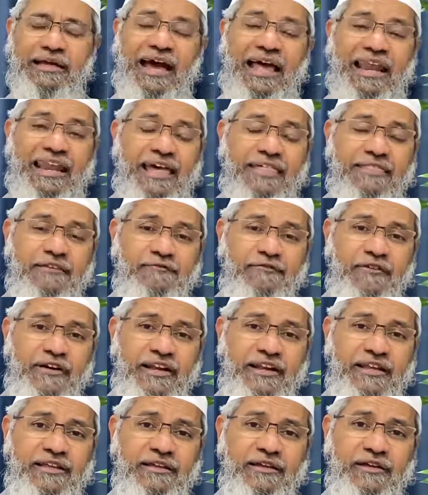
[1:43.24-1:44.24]
Allah is
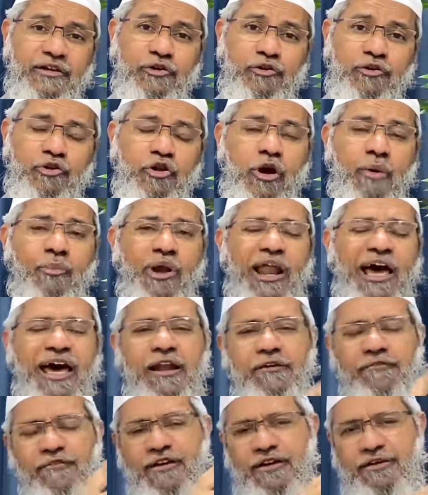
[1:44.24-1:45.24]
referring to Yawm
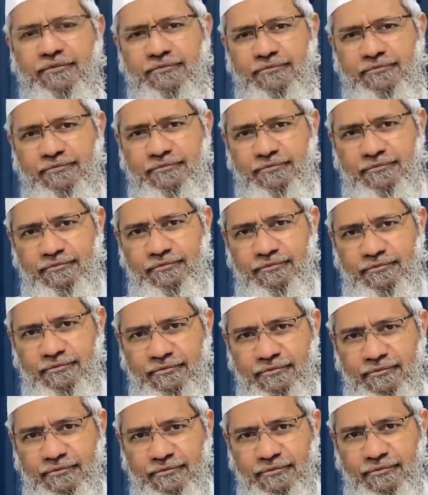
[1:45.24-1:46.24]
al-Arafah.
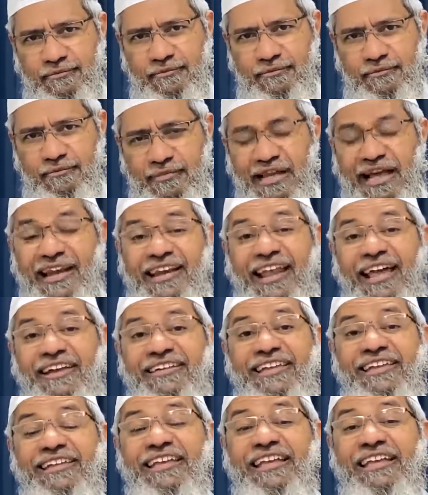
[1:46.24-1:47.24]
Allah is
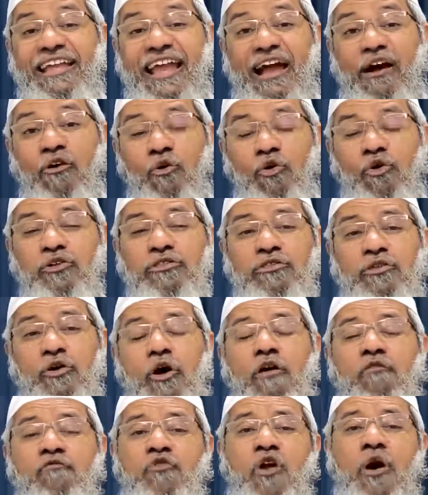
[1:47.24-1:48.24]
taking oath
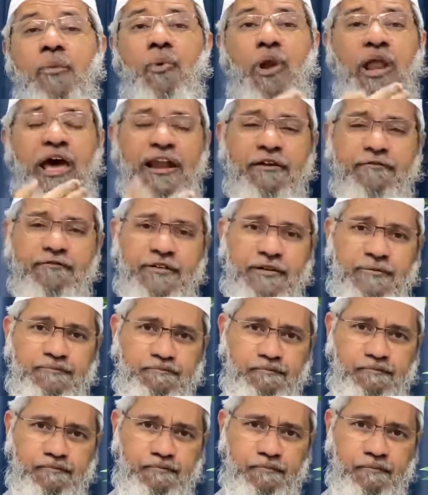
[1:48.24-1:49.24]
of Yawm al-Arafah.
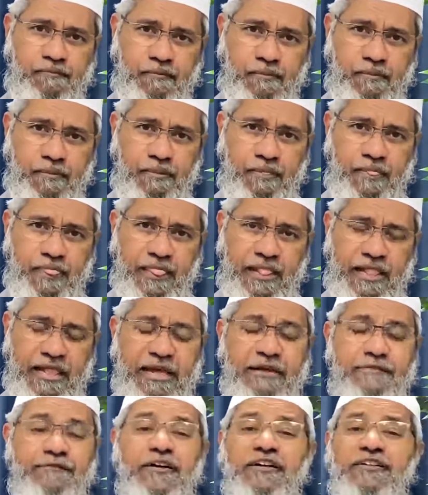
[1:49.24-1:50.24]

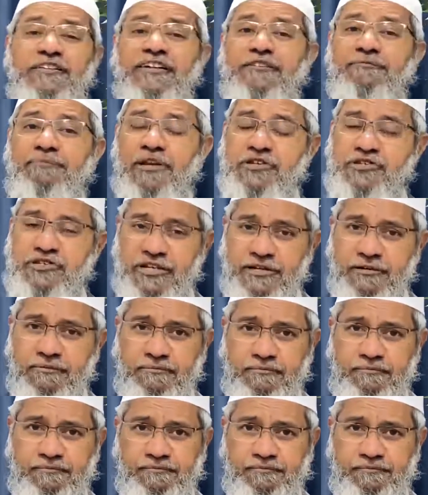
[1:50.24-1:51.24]
Further is
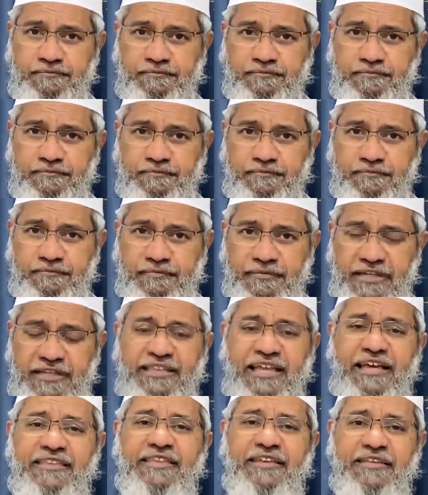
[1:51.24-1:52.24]
mentioned
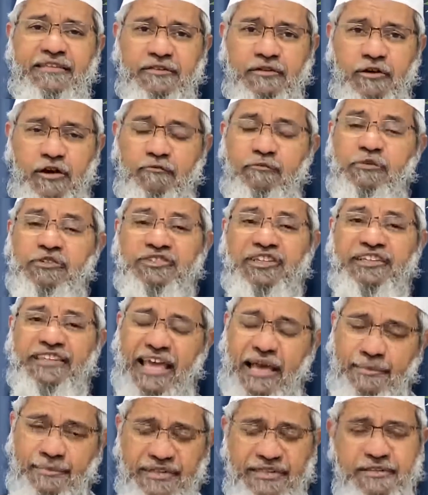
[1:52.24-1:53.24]
in the Hadith of
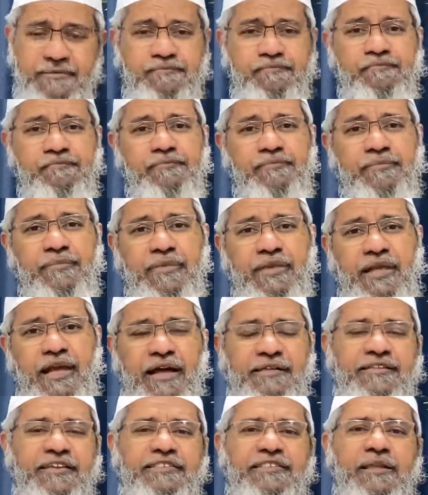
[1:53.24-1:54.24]
Musnad Ahmad,
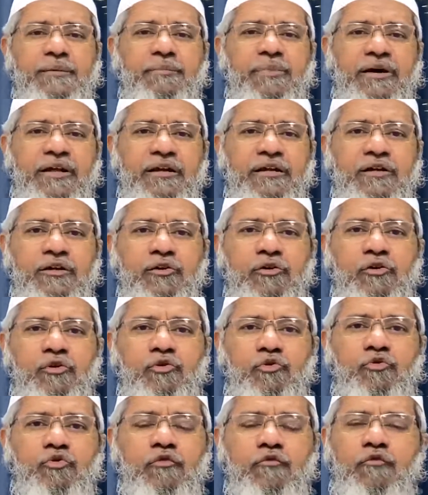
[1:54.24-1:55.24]
Hadith number
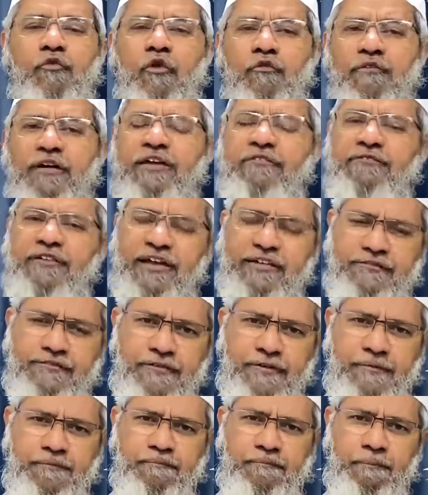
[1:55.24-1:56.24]

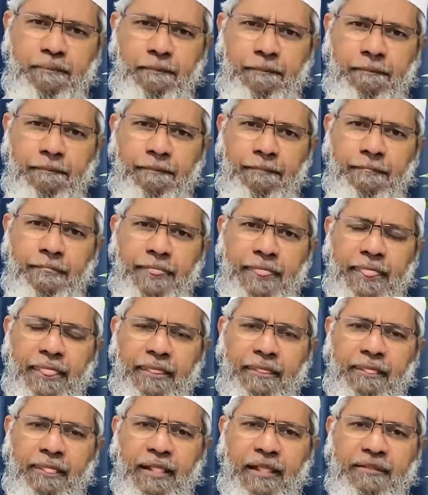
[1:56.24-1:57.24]
2455,
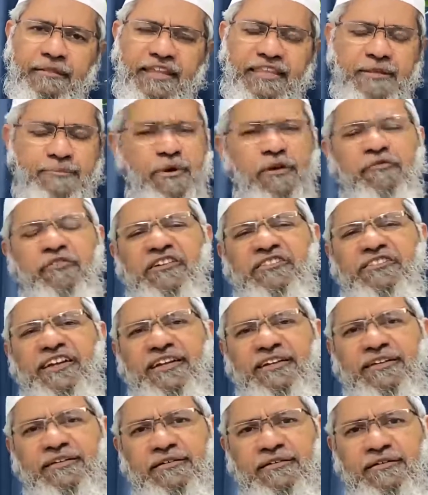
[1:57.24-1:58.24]
that the Prophet
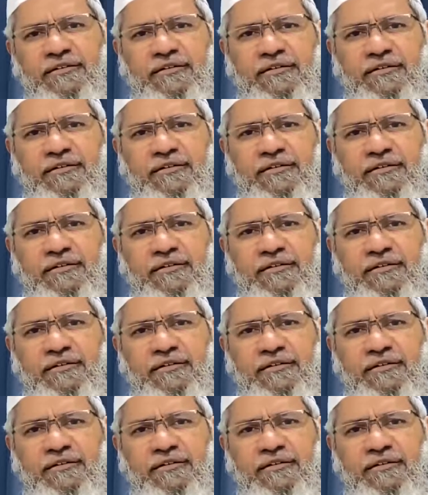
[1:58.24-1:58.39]
said